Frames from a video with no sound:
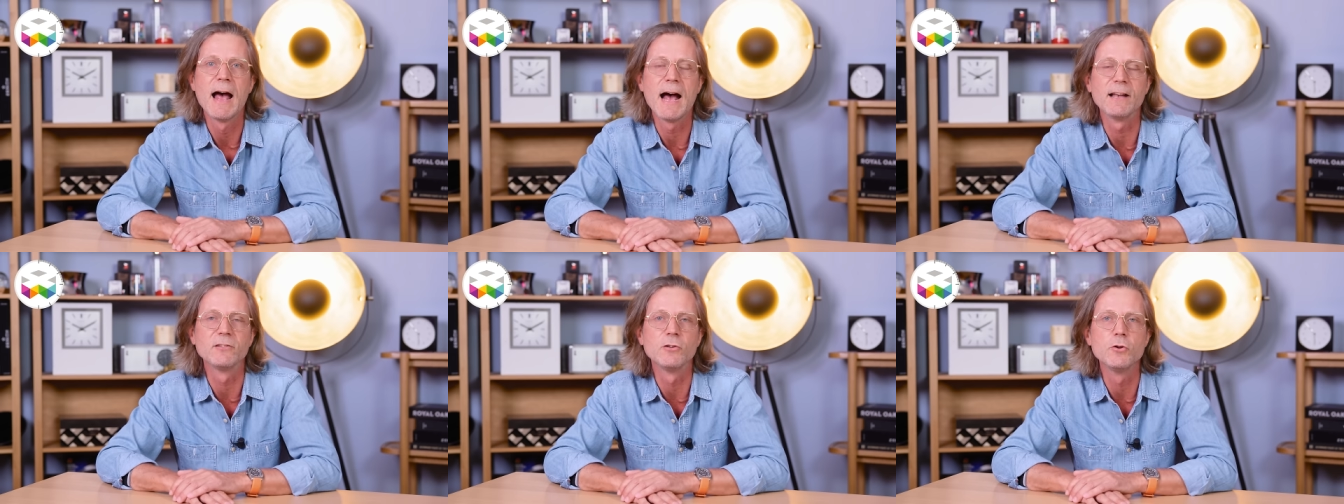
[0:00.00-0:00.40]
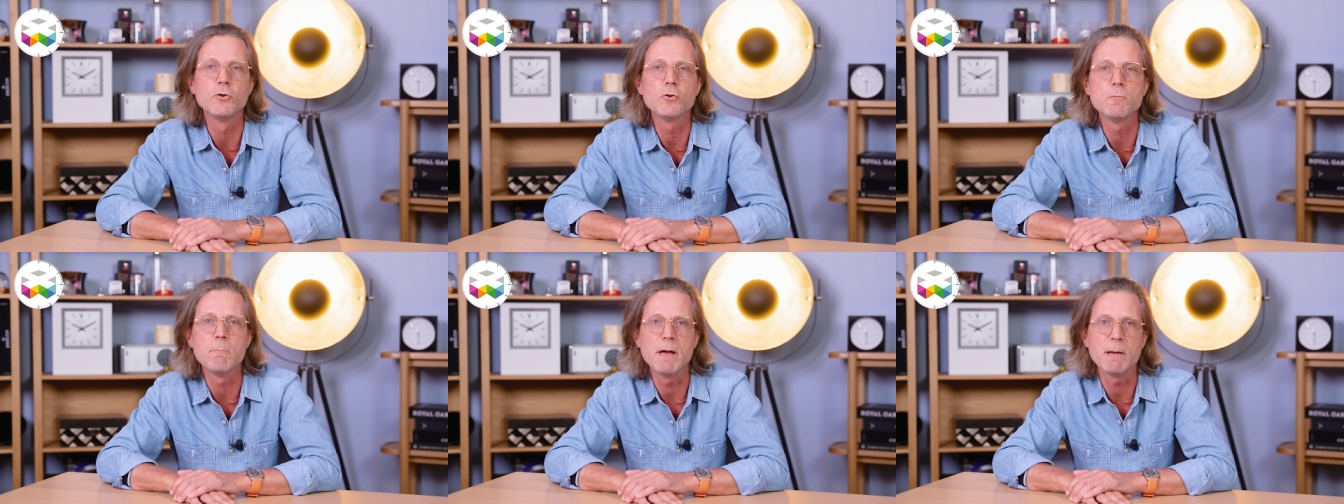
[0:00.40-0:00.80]
as a
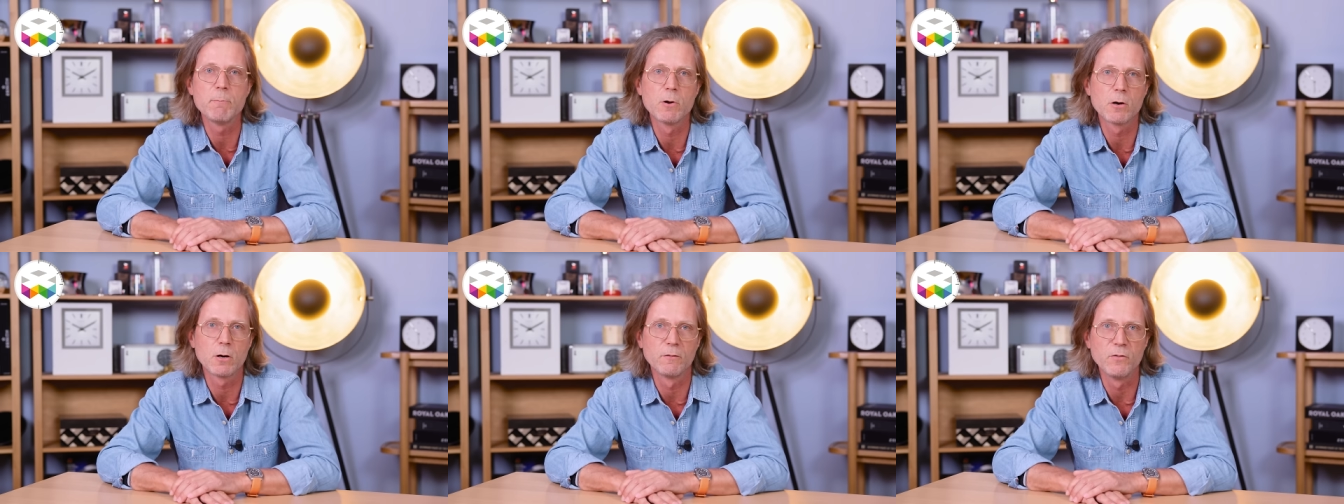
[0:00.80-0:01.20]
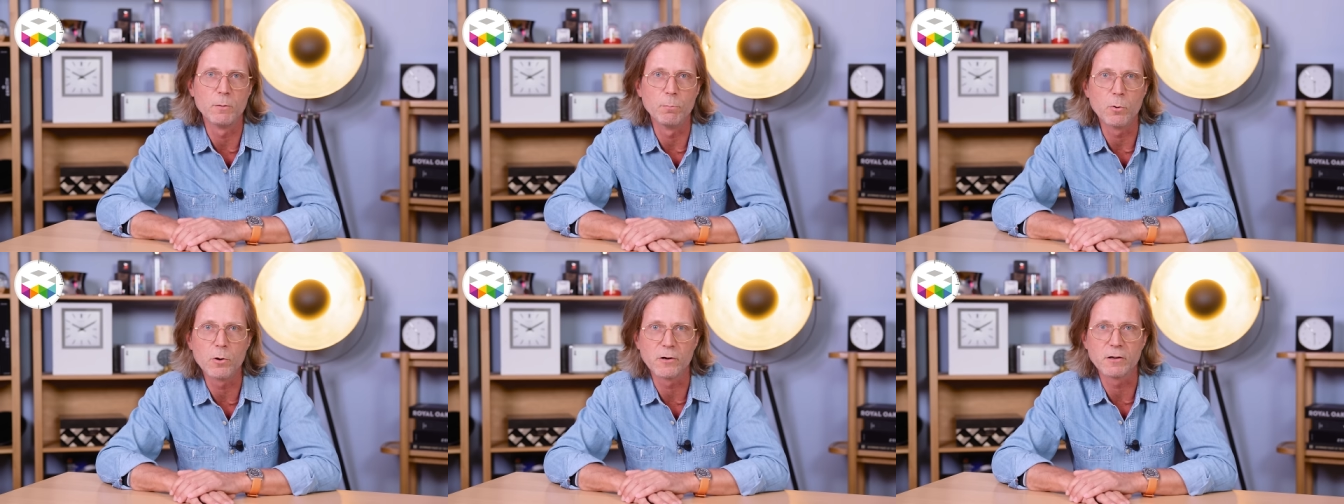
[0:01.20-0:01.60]
new member of the
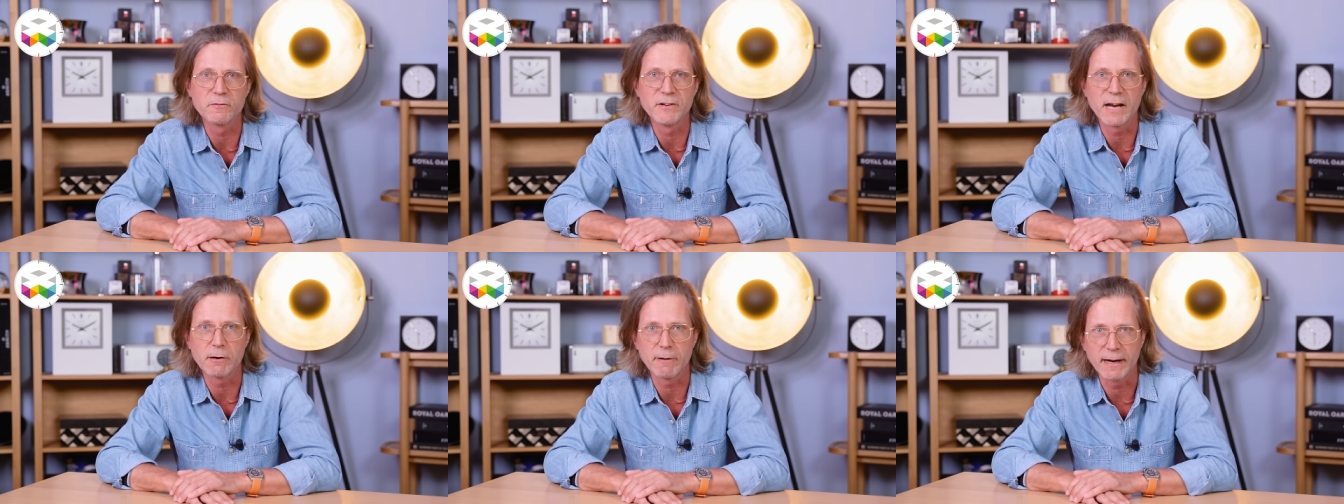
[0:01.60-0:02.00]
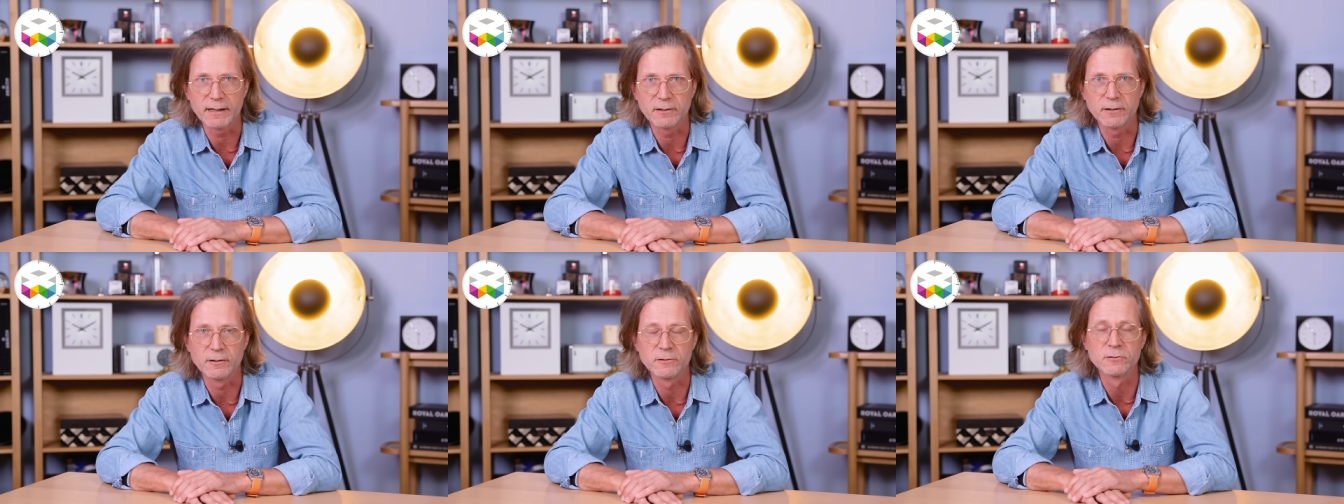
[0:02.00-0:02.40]
board of
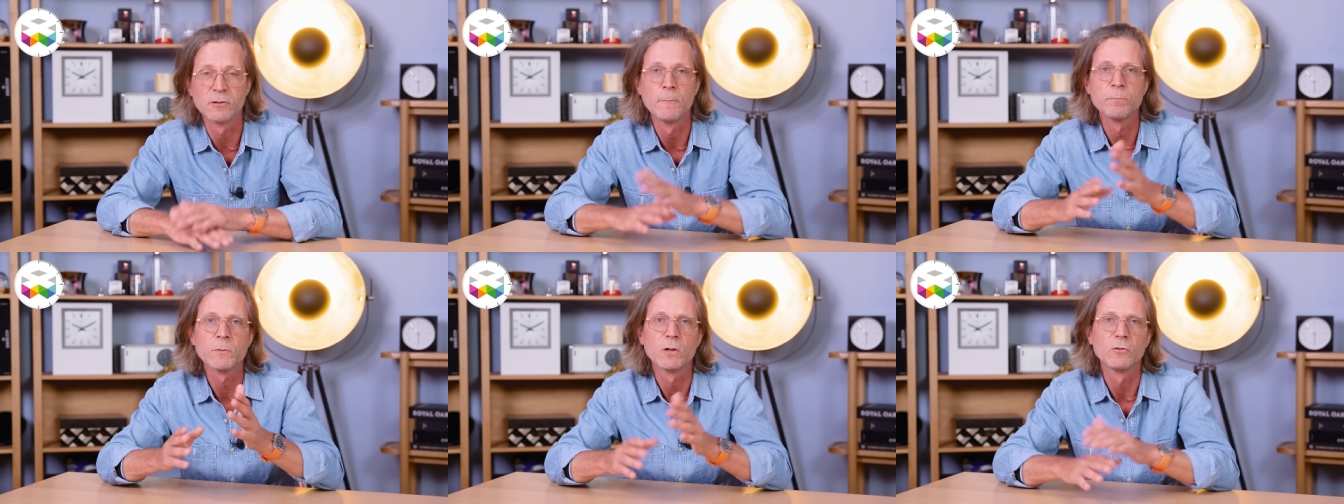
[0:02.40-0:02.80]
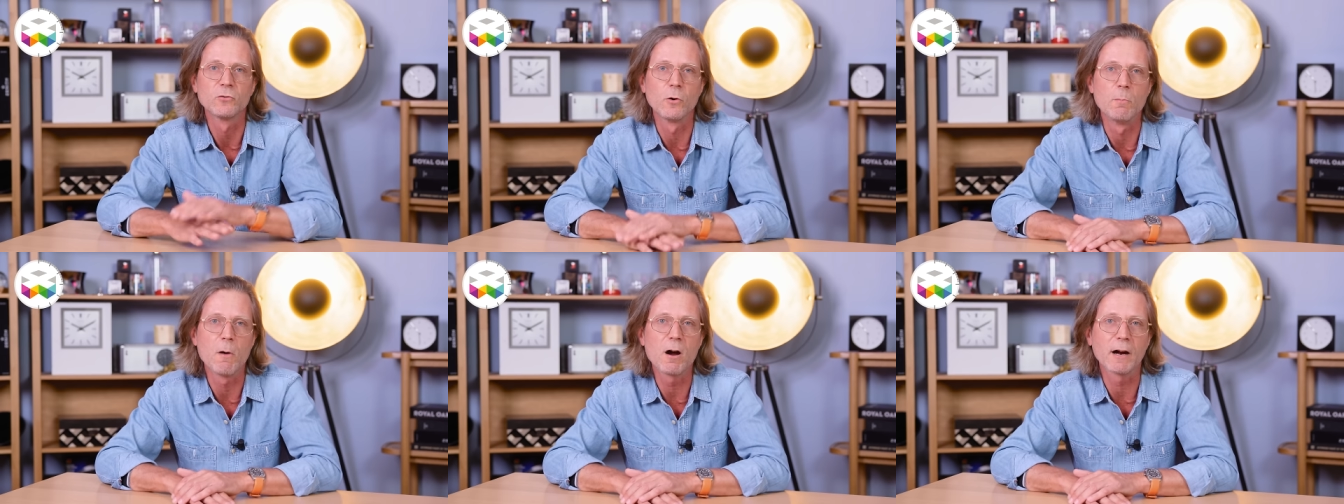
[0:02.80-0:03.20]
directors.
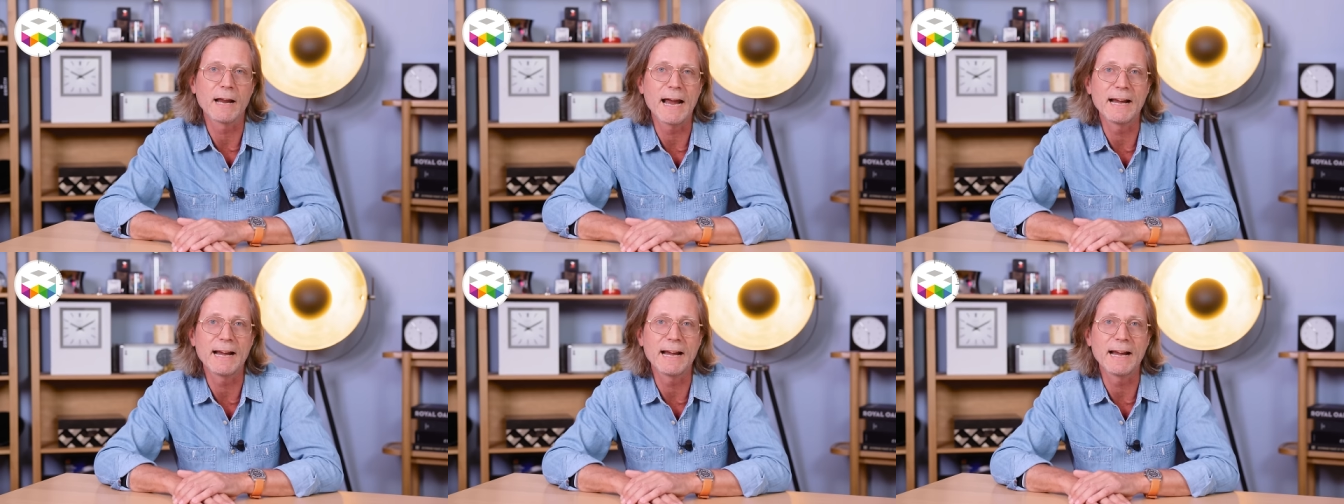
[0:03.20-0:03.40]
So Marc